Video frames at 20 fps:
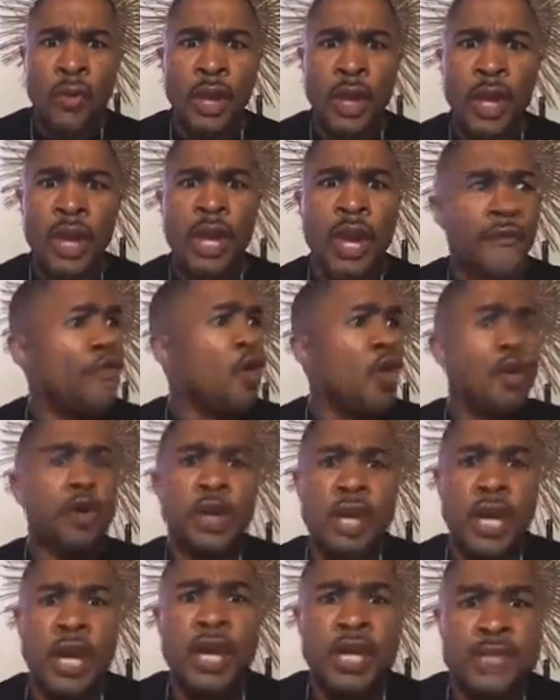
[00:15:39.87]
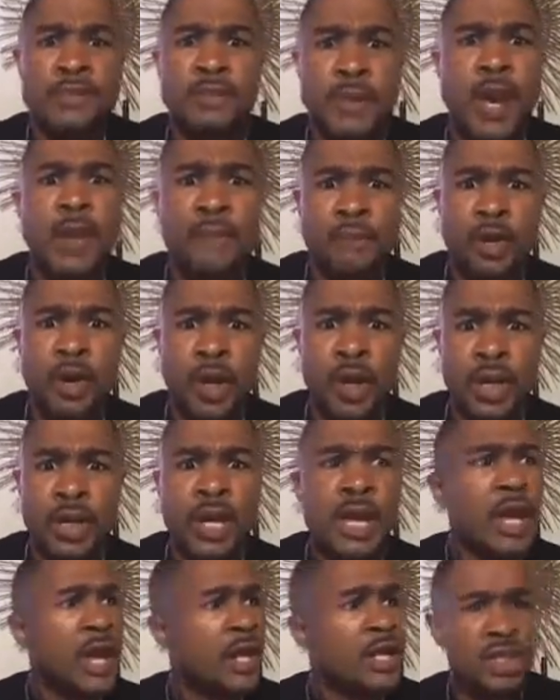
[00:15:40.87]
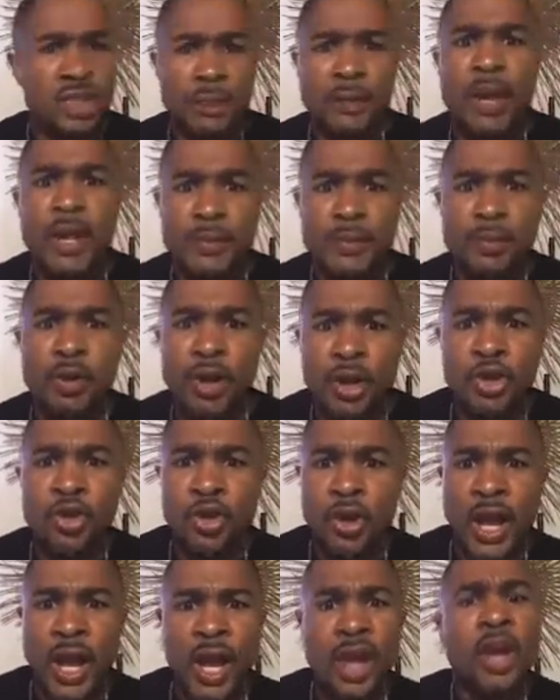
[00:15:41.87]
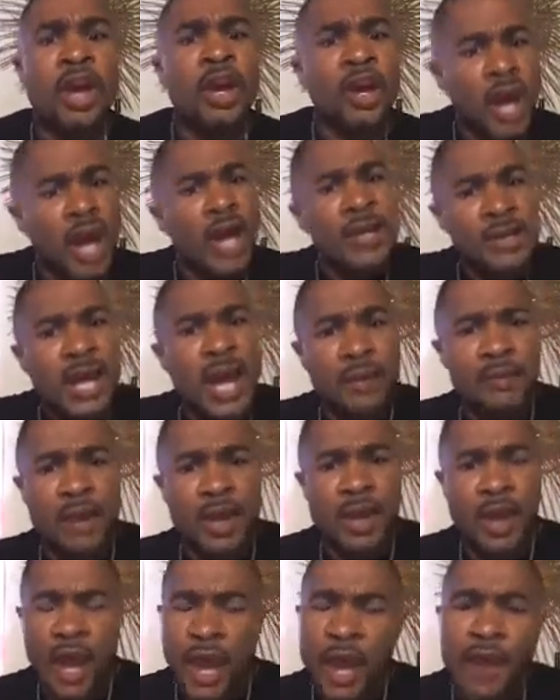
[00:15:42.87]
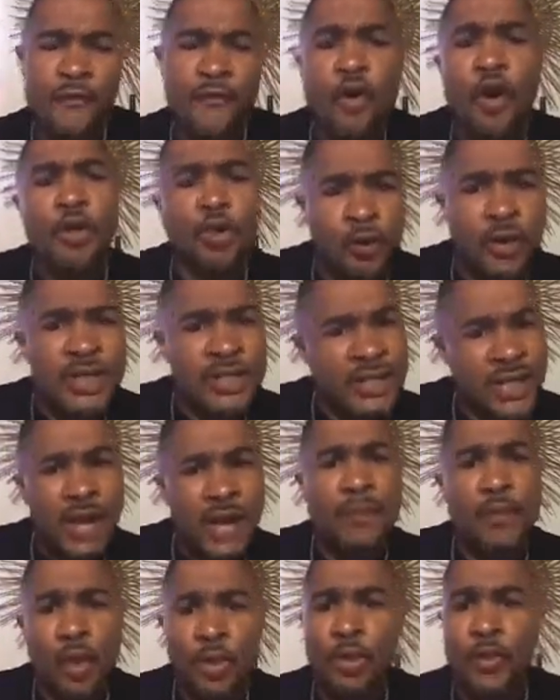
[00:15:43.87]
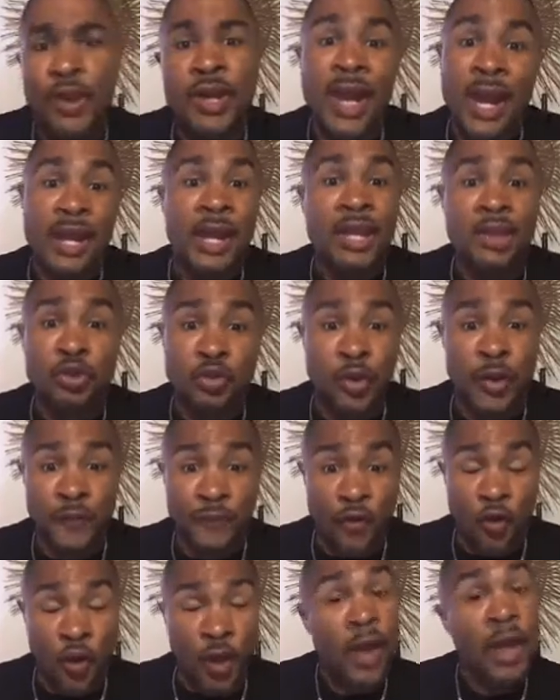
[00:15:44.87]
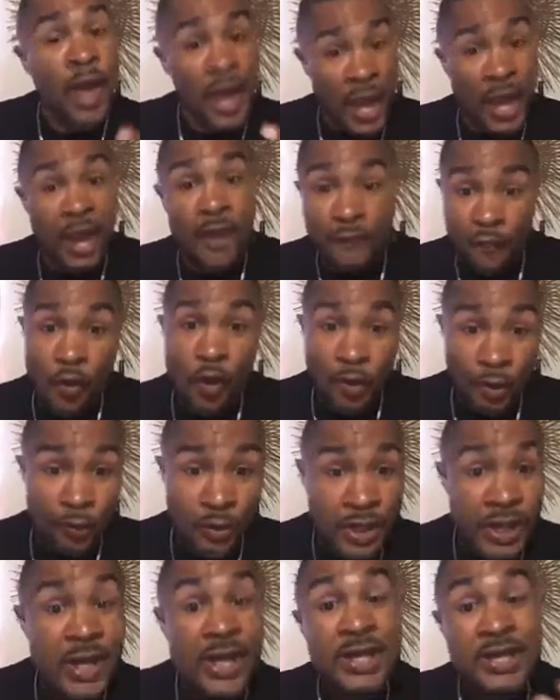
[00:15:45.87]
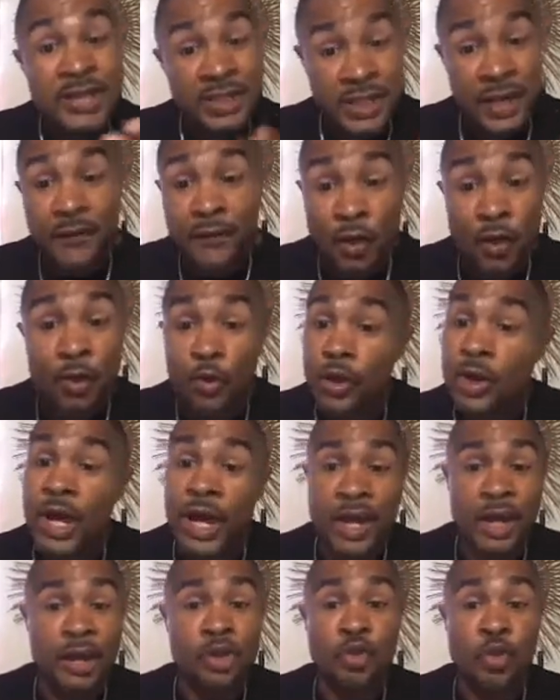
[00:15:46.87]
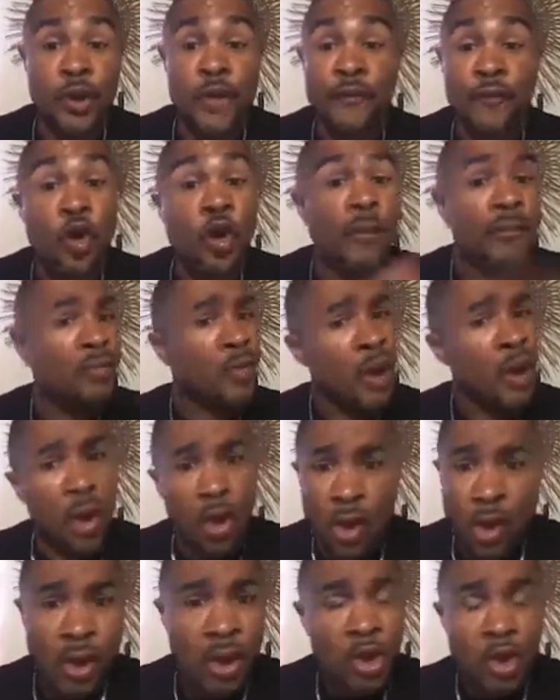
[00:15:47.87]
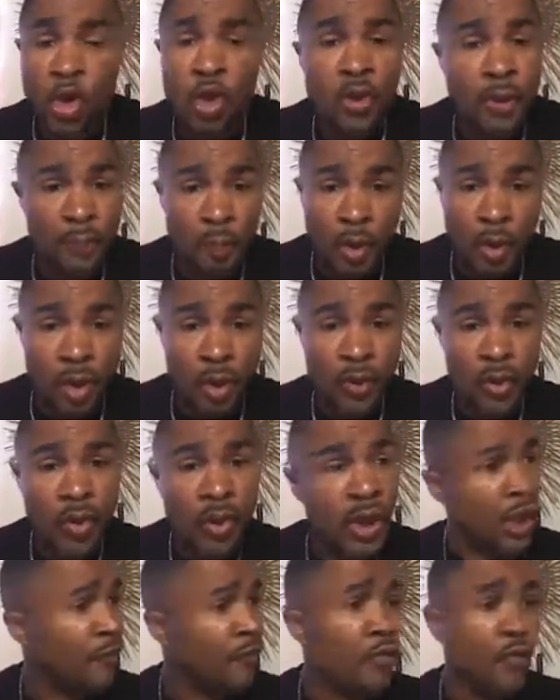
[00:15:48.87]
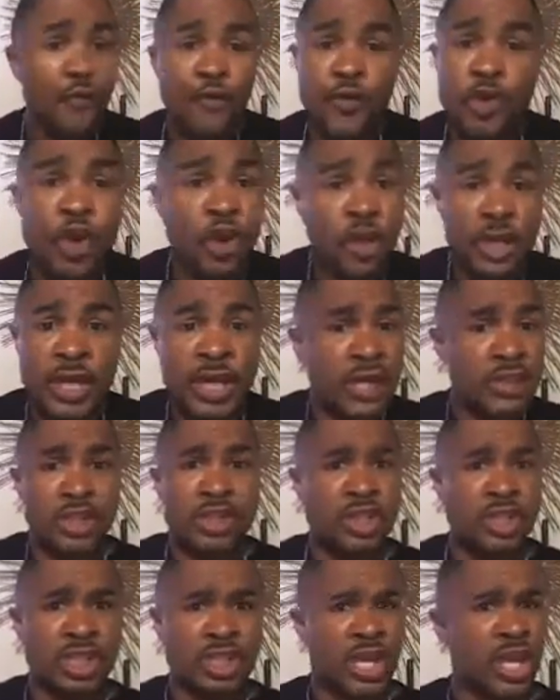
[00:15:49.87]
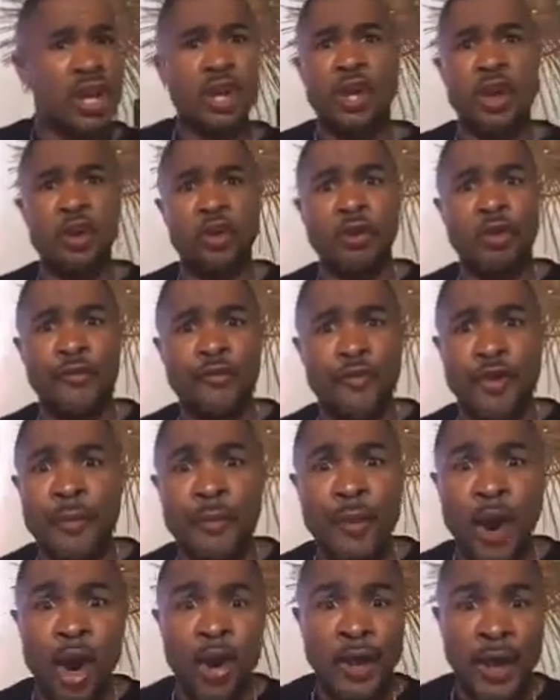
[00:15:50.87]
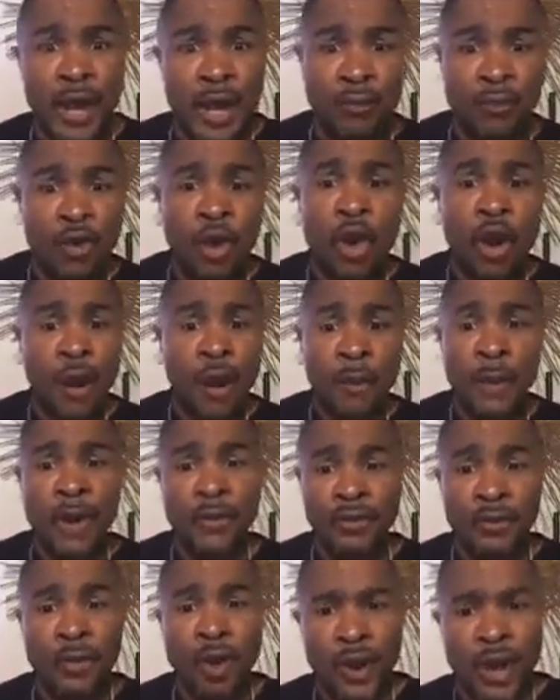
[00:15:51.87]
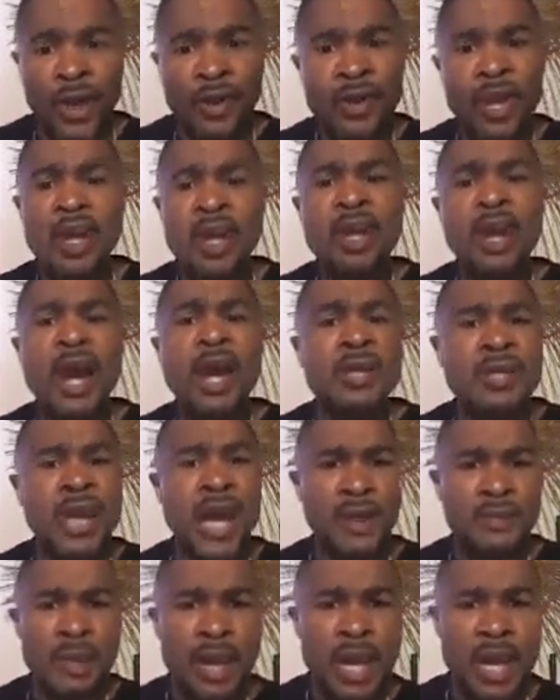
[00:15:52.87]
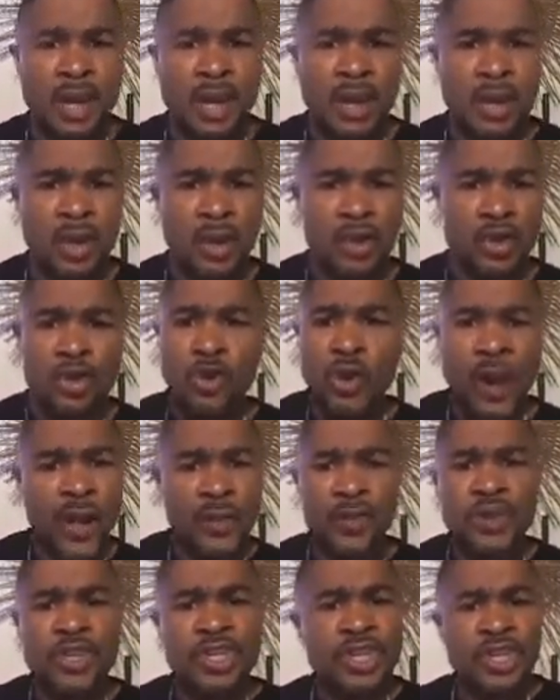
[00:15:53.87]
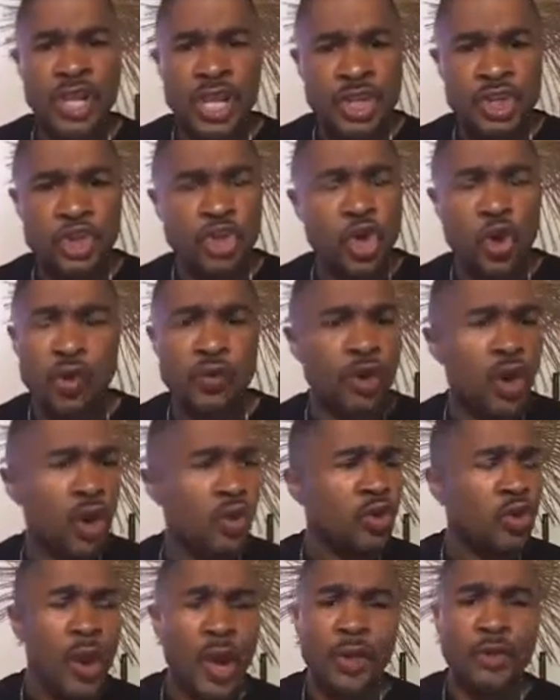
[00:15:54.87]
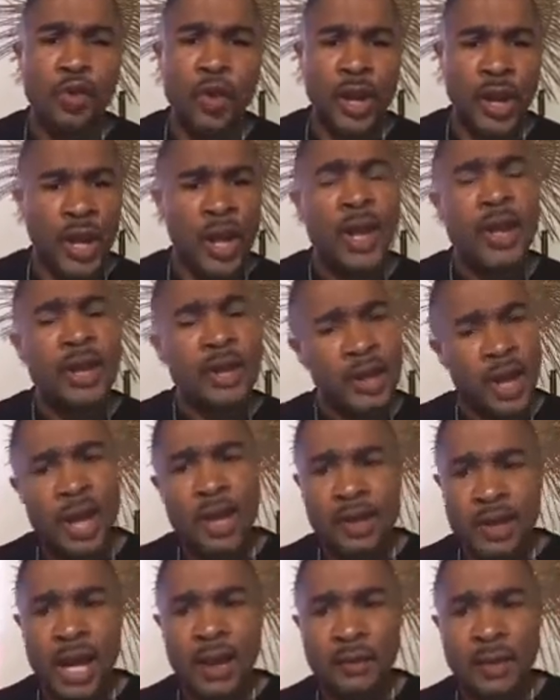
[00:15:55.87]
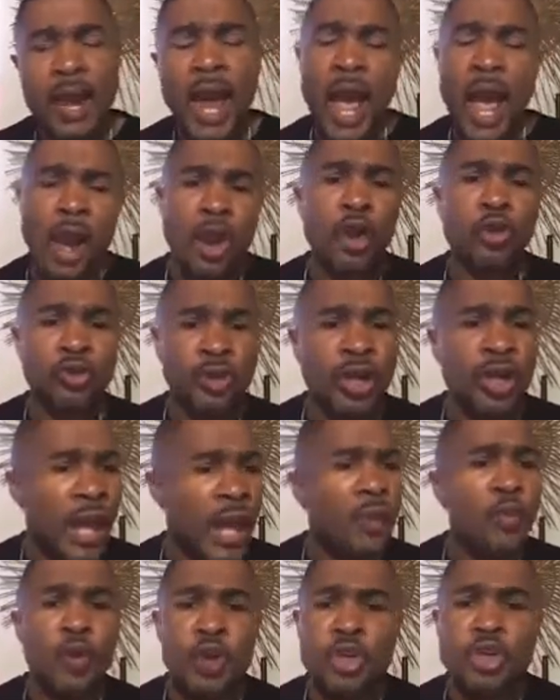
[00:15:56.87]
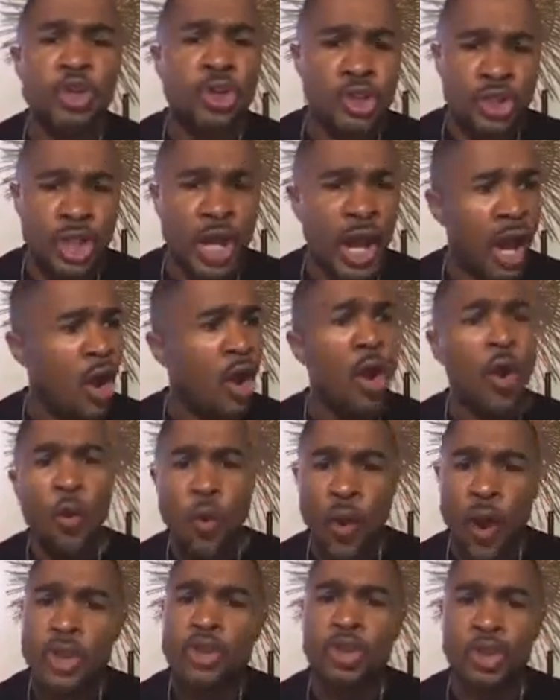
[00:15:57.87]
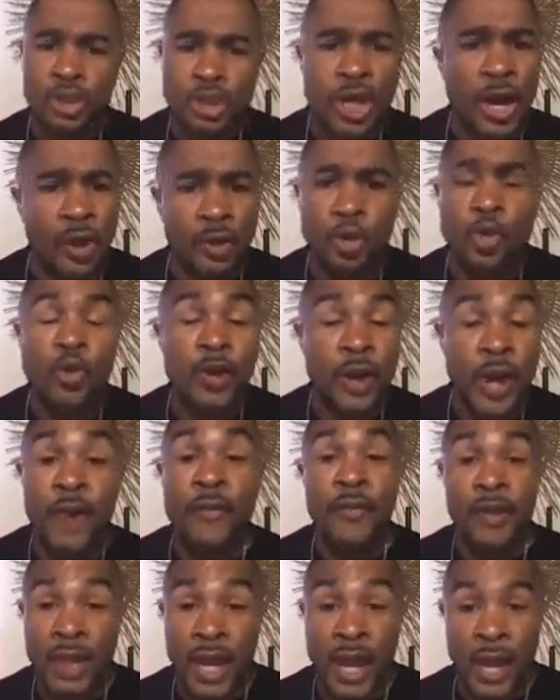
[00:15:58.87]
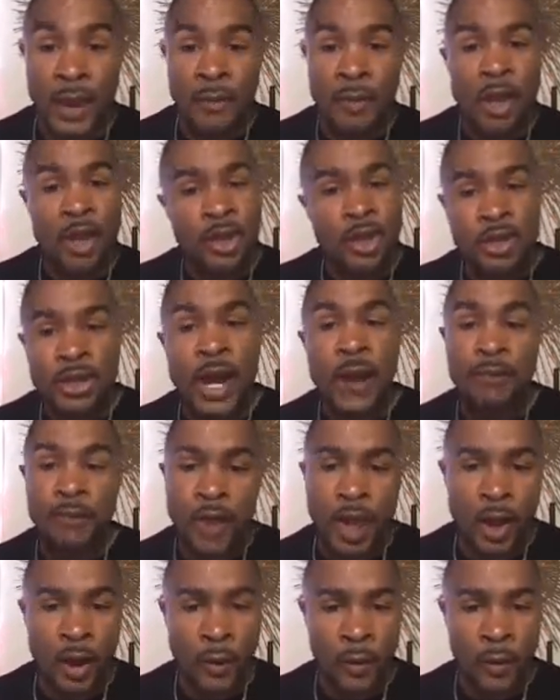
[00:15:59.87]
If your kid is being bullied and somebody's bullying your kid, contact me. 843-703-9824. 843-703-9824. Or go on the book. If your kid scared to go to the football games or basketball games, contact me. You don't have to snitch. You don't know. You don't have to do anything. Contact me. I'll go to the game with your child, watch your child doing every game, because I'm there.